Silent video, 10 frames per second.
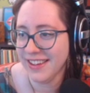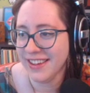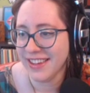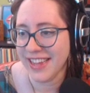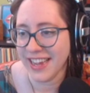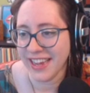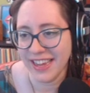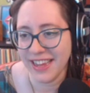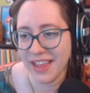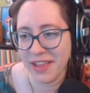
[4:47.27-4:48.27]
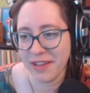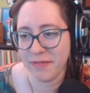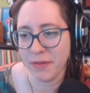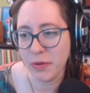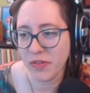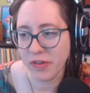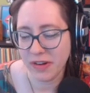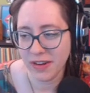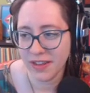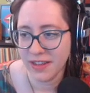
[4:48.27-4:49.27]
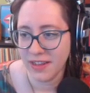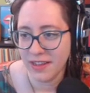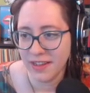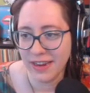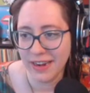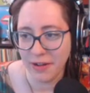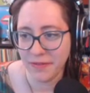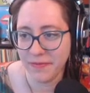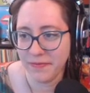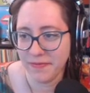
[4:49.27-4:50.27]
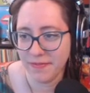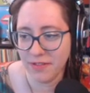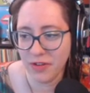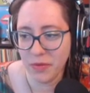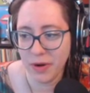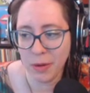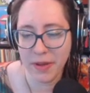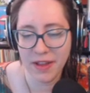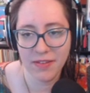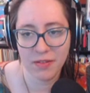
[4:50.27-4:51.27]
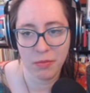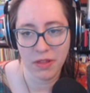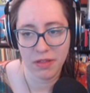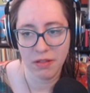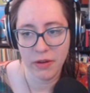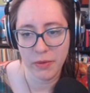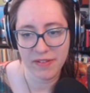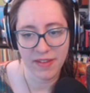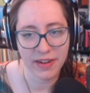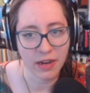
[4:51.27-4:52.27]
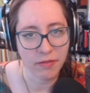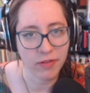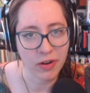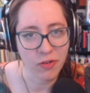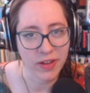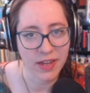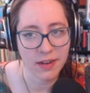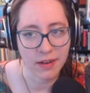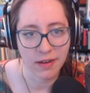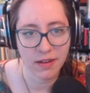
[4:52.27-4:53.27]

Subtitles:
Yeah, I think folks are, you know, doing our best with low executive function, and